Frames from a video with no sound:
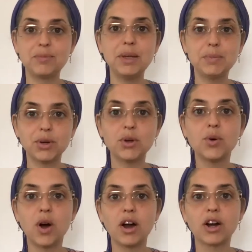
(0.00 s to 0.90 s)
people who
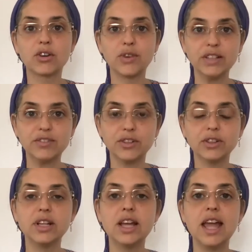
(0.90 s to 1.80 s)
are
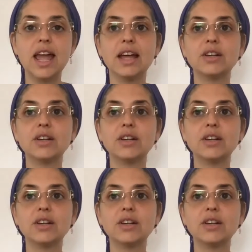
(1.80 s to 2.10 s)
grateful and